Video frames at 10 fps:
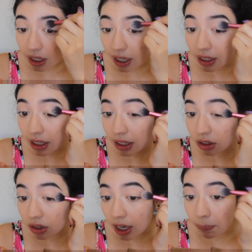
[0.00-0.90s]
I get
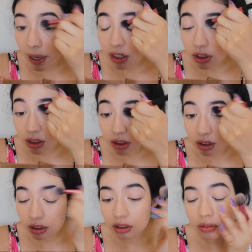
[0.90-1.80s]
dry patches
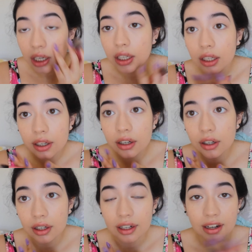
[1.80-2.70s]
right
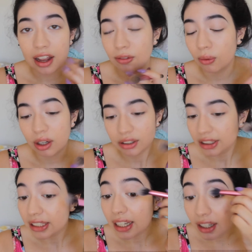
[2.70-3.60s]
here and I don't want to
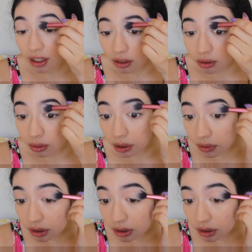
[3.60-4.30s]
set it to even